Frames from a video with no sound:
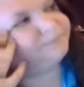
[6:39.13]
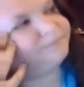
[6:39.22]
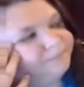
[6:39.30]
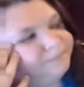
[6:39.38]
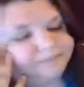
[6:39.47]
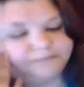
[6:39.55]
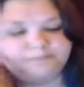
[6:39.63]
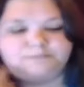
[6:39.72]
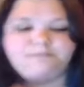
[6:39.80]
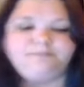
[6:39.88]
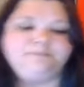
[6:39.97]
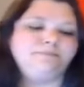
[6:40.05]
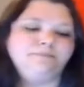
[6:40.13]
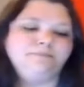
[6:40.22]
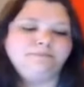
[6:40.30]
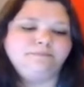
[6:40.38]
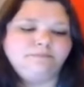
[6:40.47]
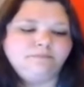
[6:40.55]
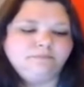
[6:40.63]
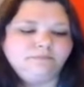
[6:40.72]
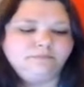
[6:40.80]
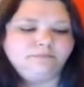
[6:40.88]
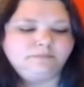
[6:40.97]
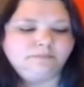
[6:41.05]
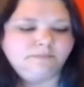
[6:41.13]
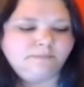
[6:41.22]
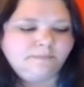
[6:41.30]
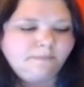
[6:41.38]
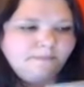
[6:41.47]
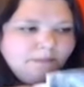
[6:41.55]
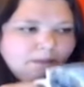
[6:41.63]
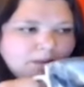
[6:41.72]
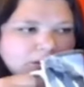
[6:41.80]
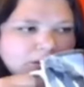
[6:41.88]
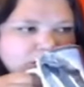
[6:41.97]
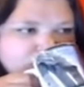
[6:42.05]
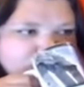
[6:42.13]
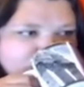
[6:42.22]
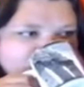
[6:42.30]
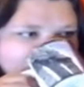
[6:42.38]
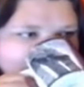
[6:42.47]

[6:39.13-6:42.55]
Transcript: No words are spoken by the person on screen.